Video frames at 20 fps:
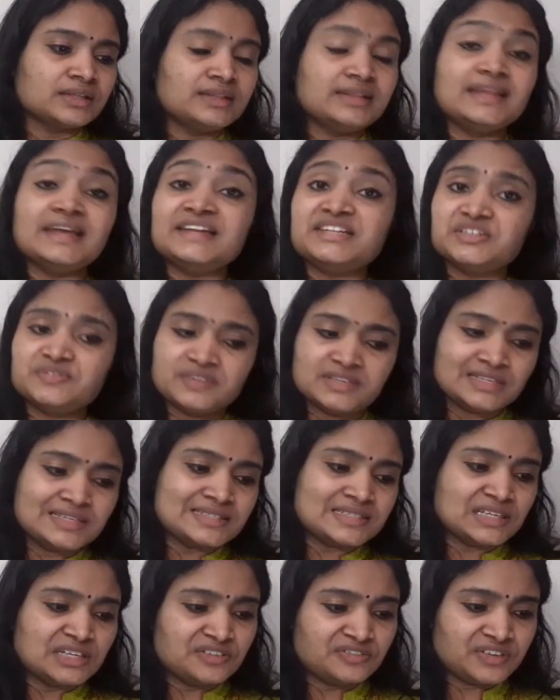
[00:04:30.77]
nativity
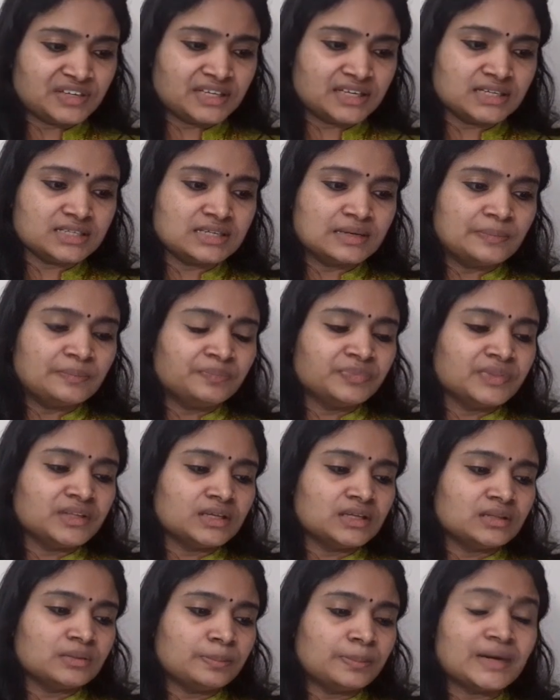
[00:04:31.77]
certificate,
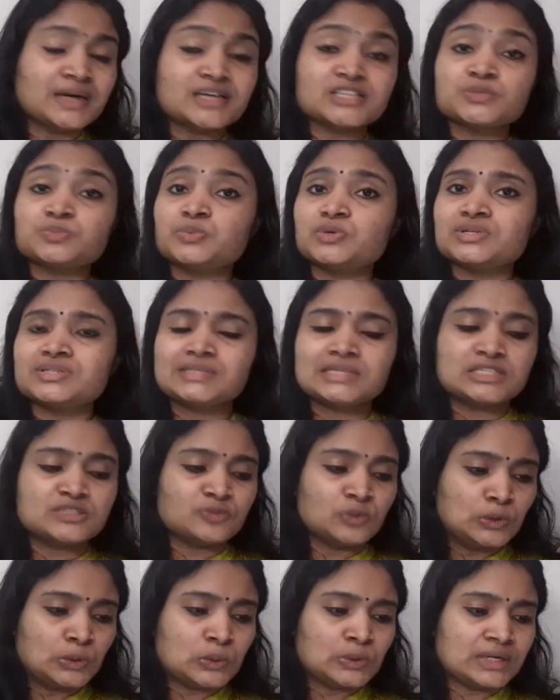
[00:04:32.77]
passport size
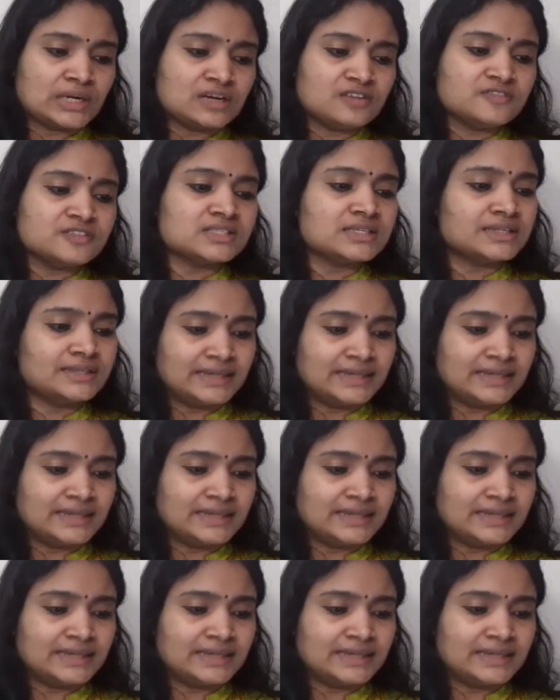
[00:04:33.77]
photograph,